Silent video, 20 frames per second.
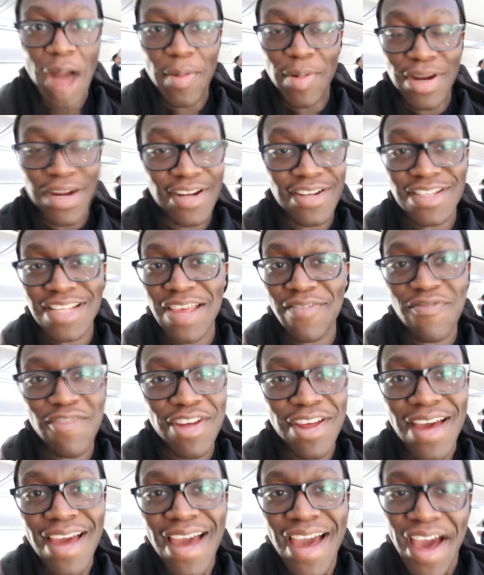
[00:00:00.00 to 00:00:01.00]
I'm gonna just have
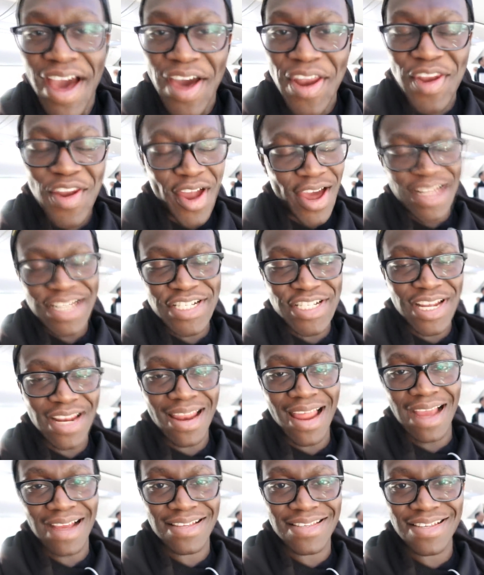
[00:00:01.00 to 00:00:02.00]
a nice,
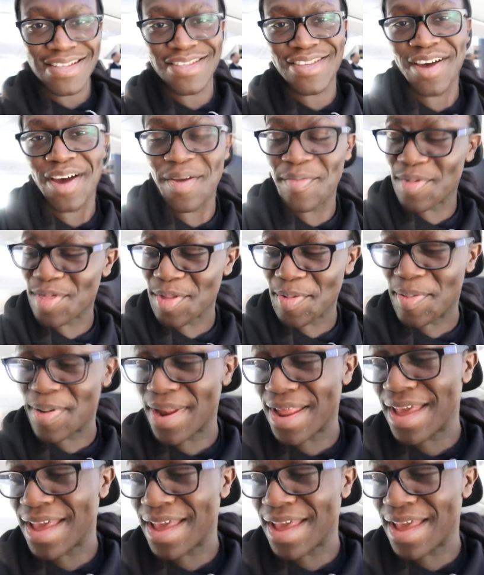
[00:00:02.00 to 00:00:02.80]
chillaxing time on the